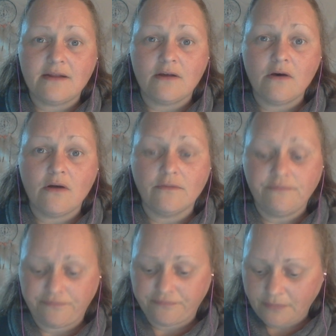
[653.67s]
all.
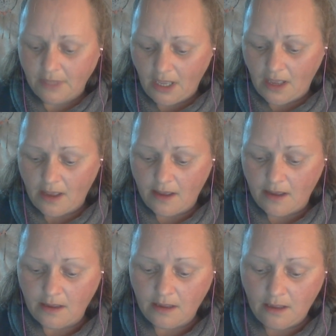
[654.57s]

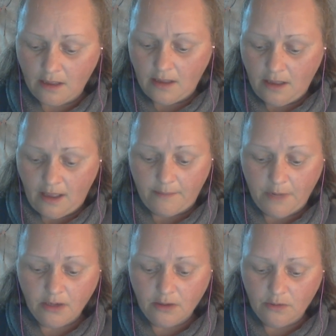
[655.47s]
Uh, I'm
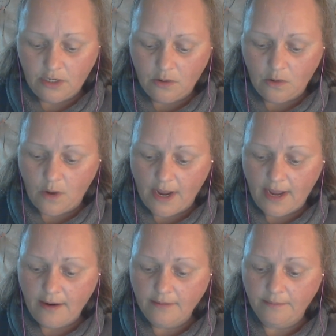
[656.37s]
not going
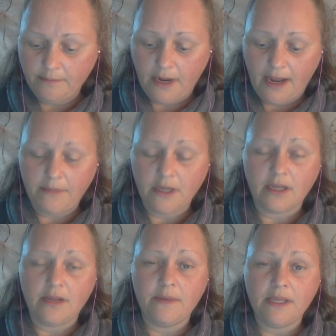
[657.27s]
nowhere, but I'm not
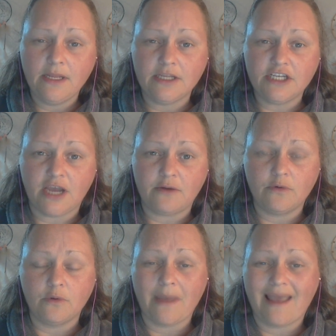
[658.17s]
going to be in the chat
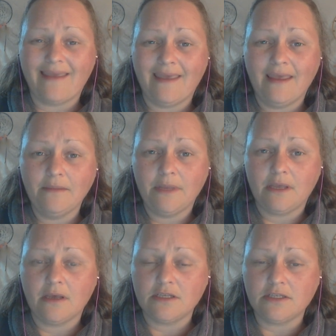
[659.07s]
room. I can't,
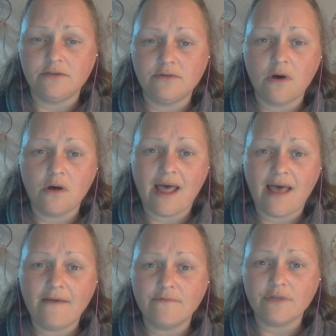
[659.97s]
because you all
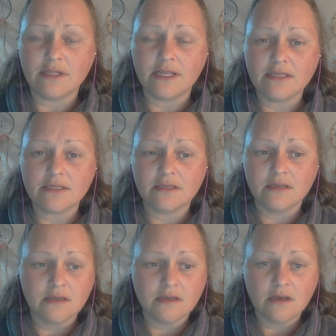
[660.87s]
have witnessed
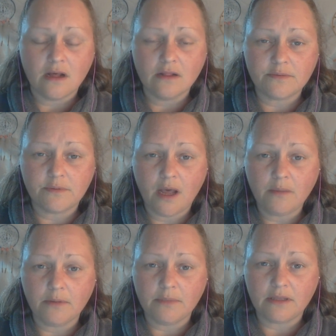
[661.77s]
all the
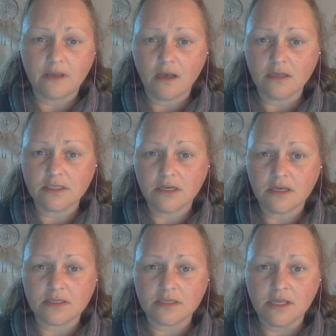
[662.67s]
problem it caused us.